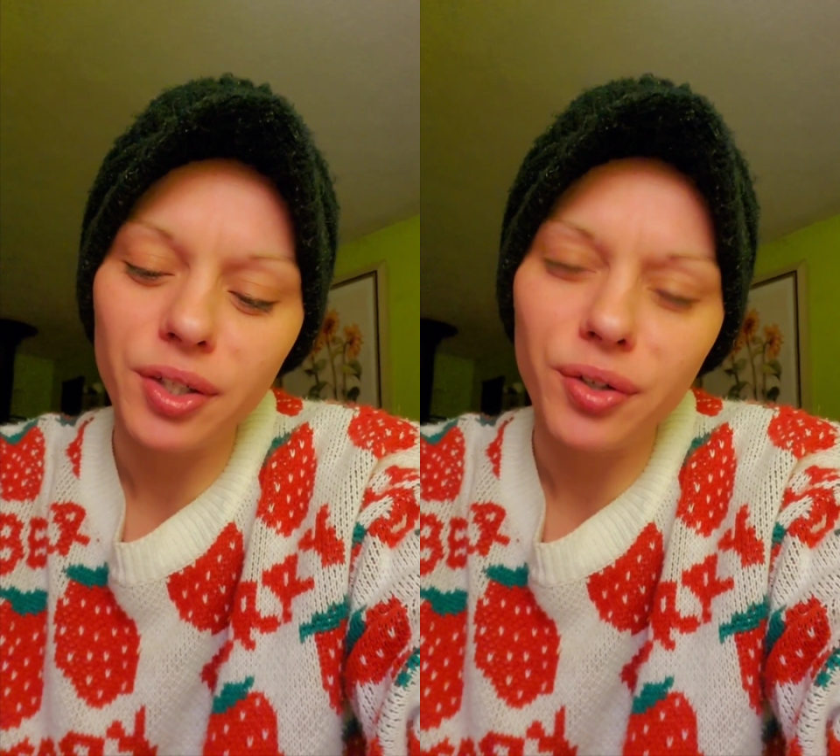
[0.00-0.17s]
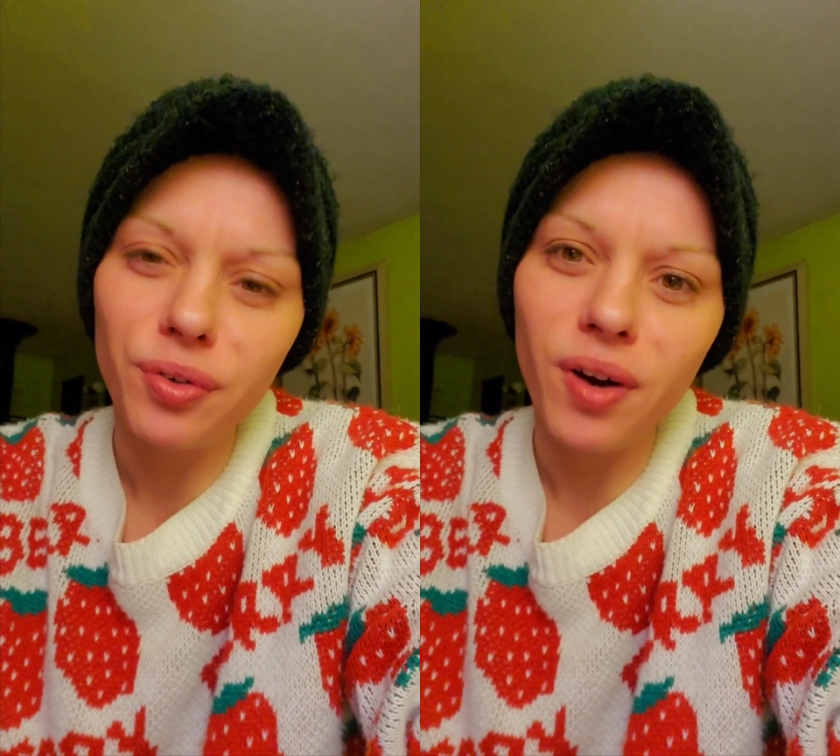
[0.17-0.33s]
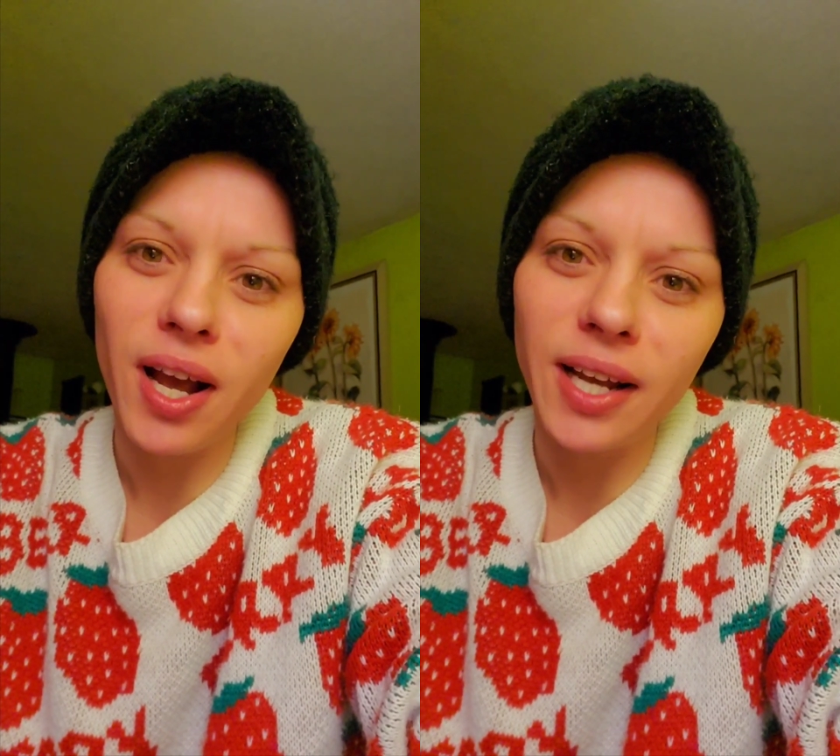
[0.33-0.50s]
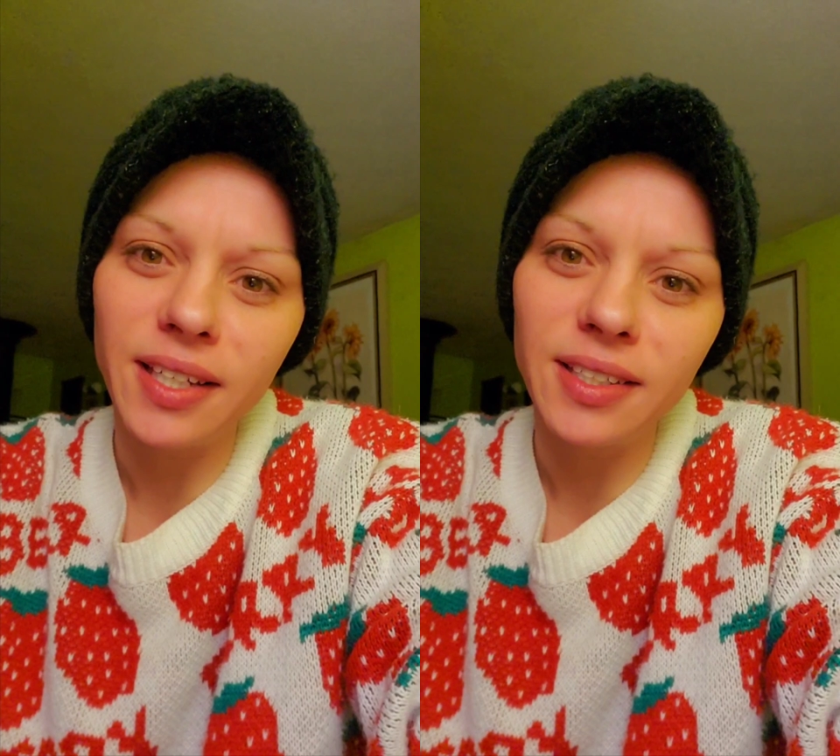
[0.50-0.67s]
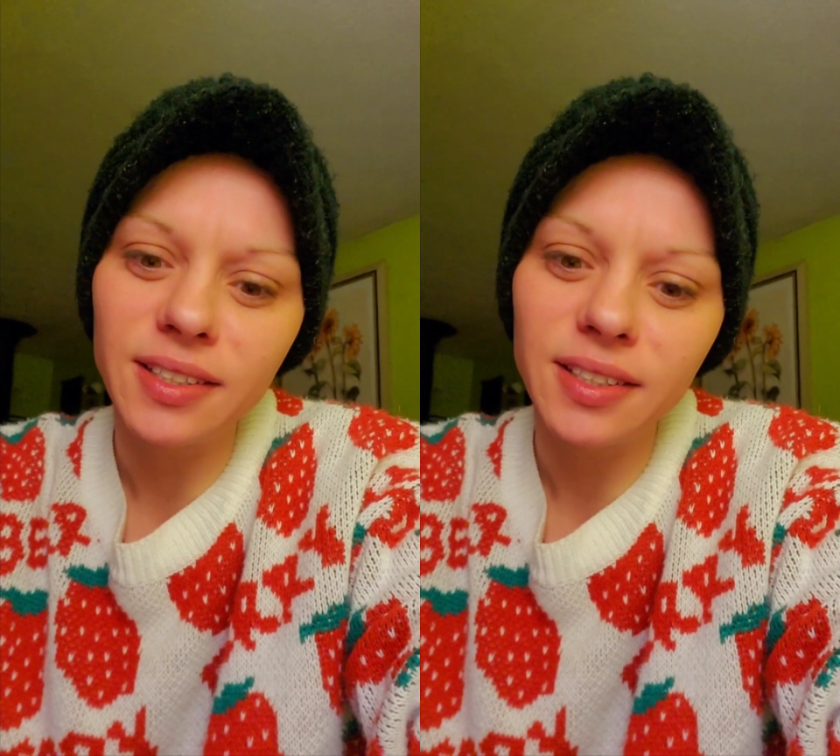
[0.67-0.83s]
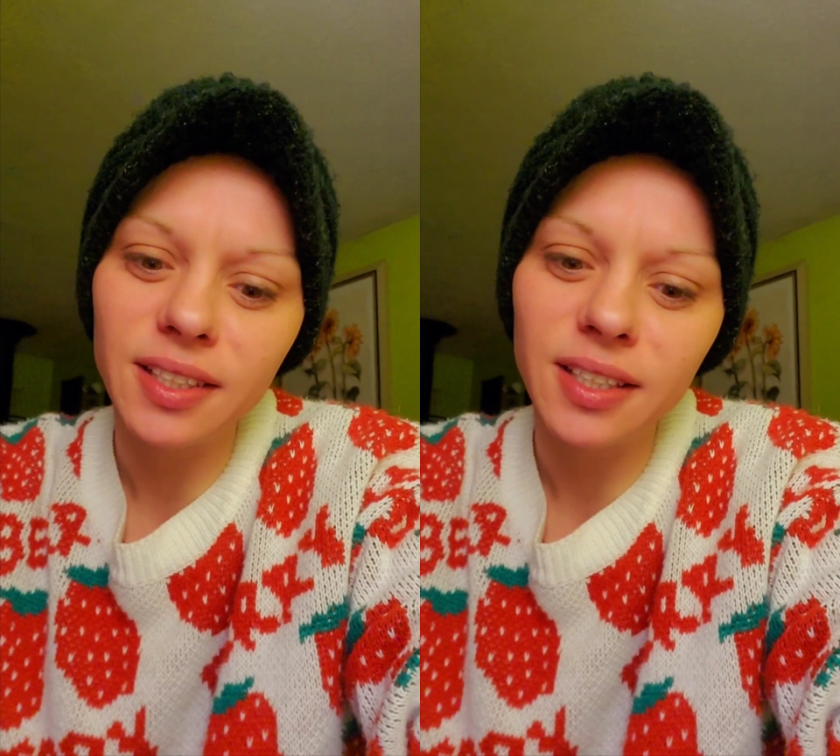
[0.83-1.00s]

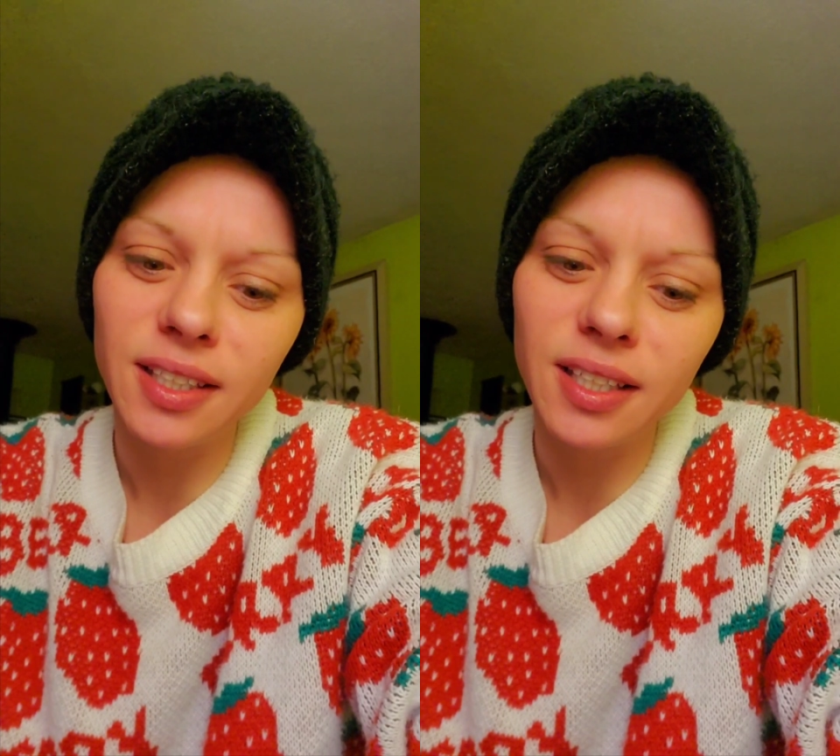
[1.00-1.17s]
Christ.